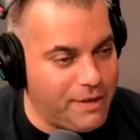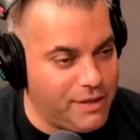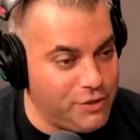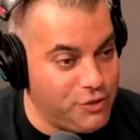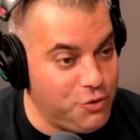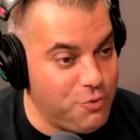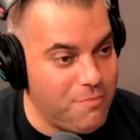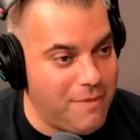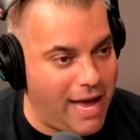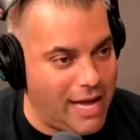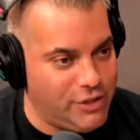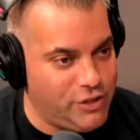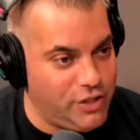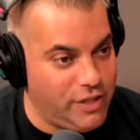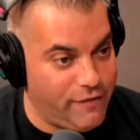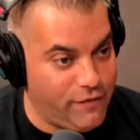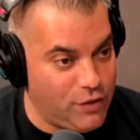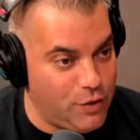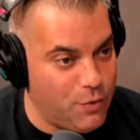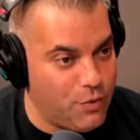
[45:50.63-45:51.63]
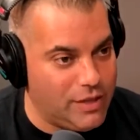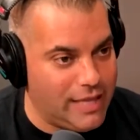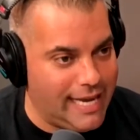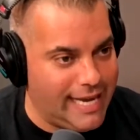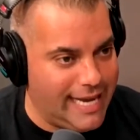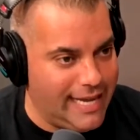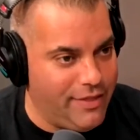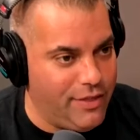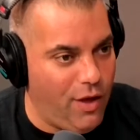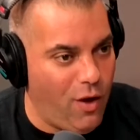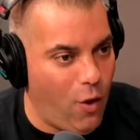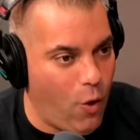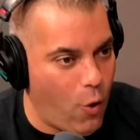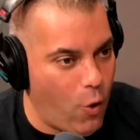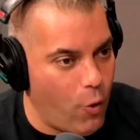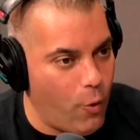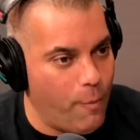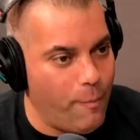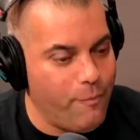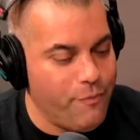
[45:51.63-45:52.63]
could you imagine if you were like in the
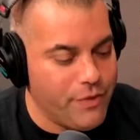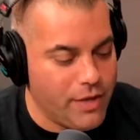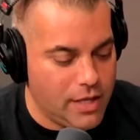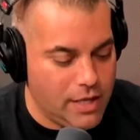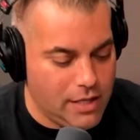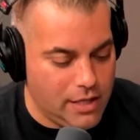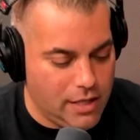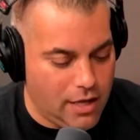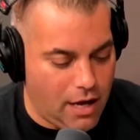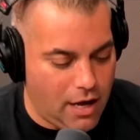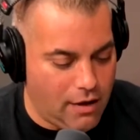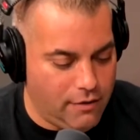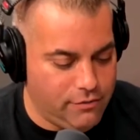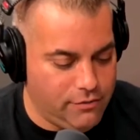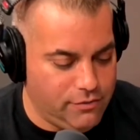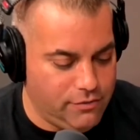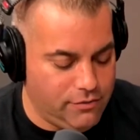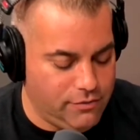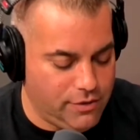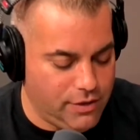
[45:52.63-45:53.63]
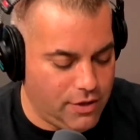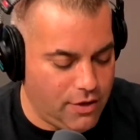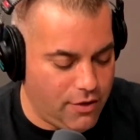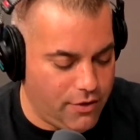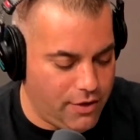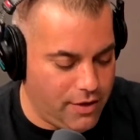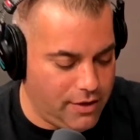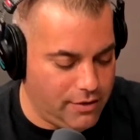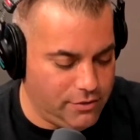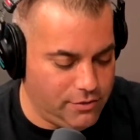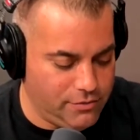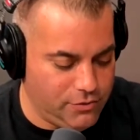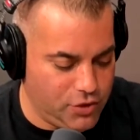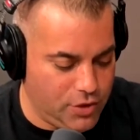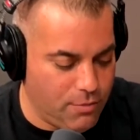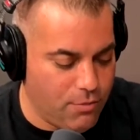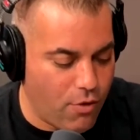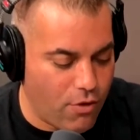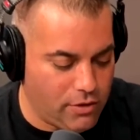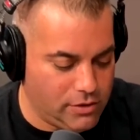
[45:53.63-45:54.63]
home of, the
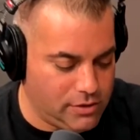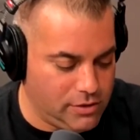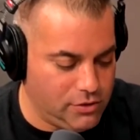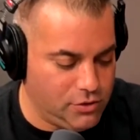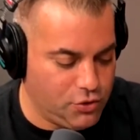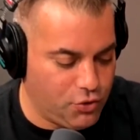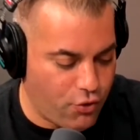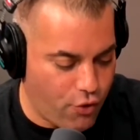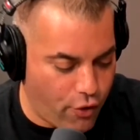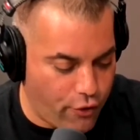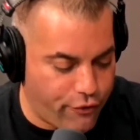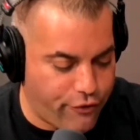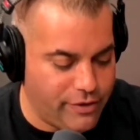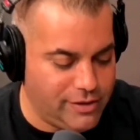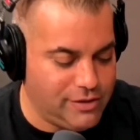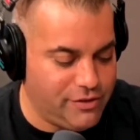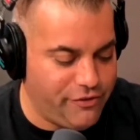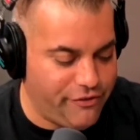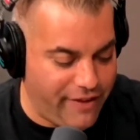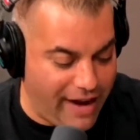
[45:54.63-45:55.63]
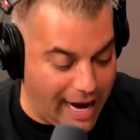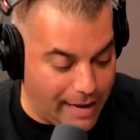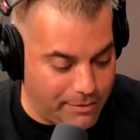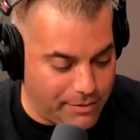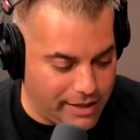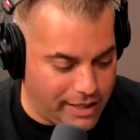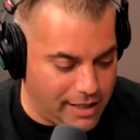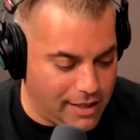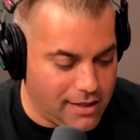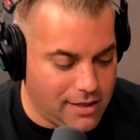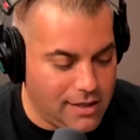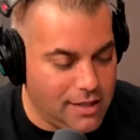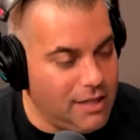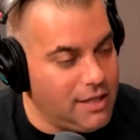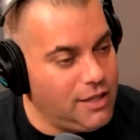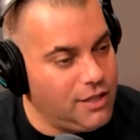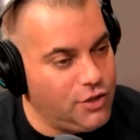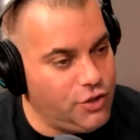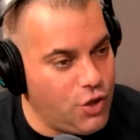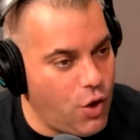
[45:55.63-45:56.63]
Jim Morrison's girlfriend's family,
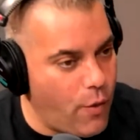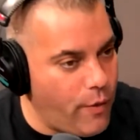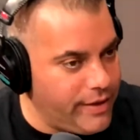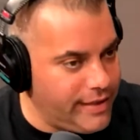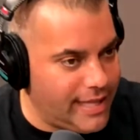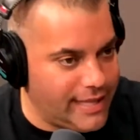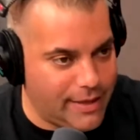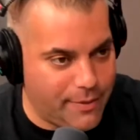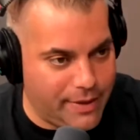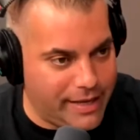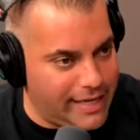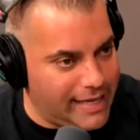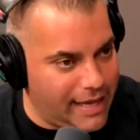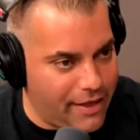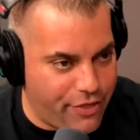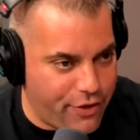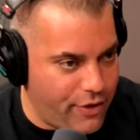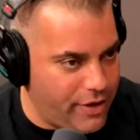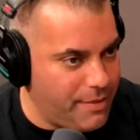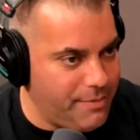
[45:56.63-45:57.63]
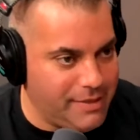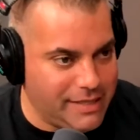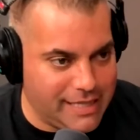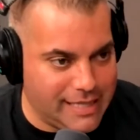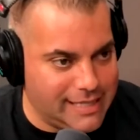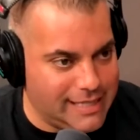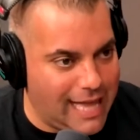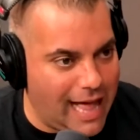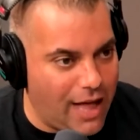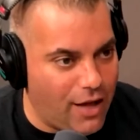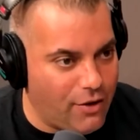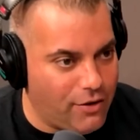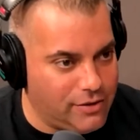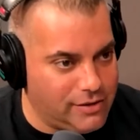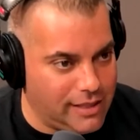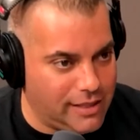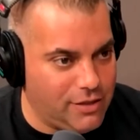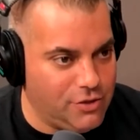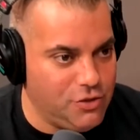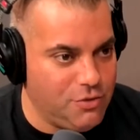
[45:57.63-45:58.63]
knowing that they were going to get $30 million,
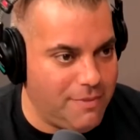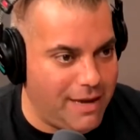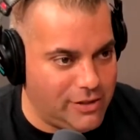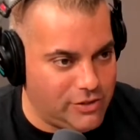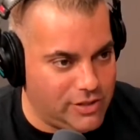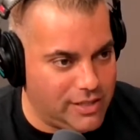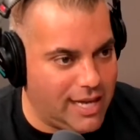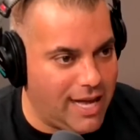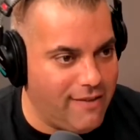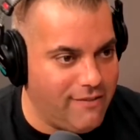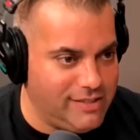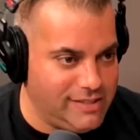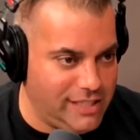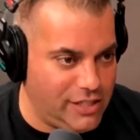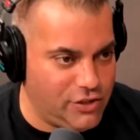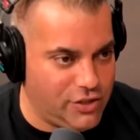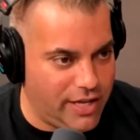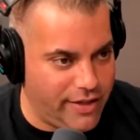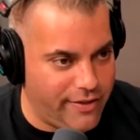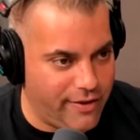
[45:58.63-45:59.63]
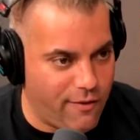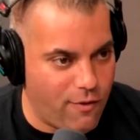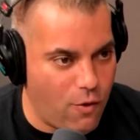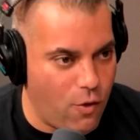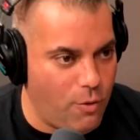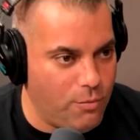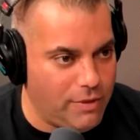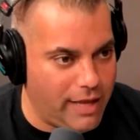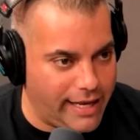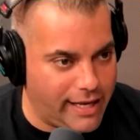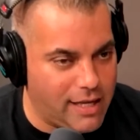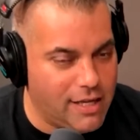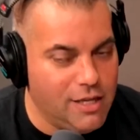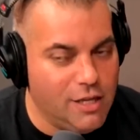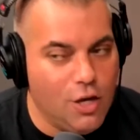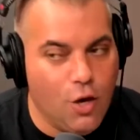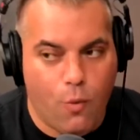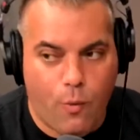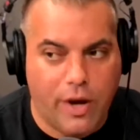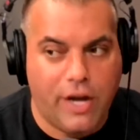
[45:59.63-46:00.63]
like, could you imagine the conversation in their home? Like,
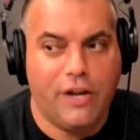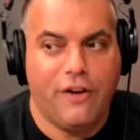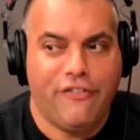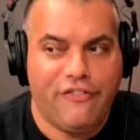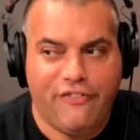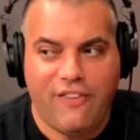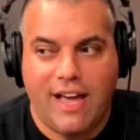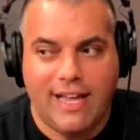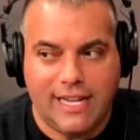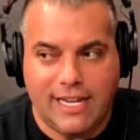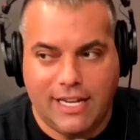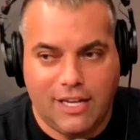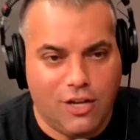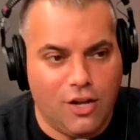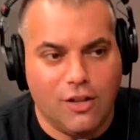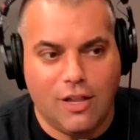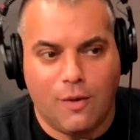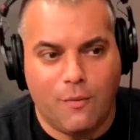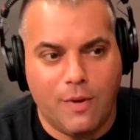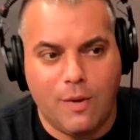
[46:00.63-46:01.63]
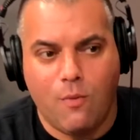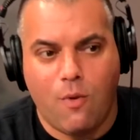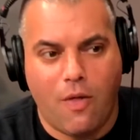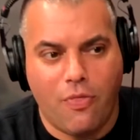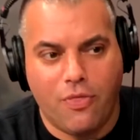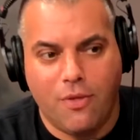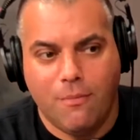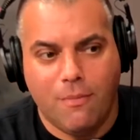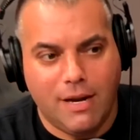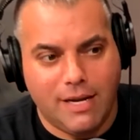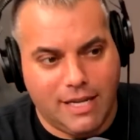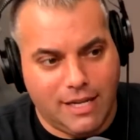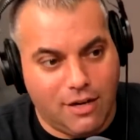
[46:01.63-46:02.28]
we're going to fight it, like, we want the money,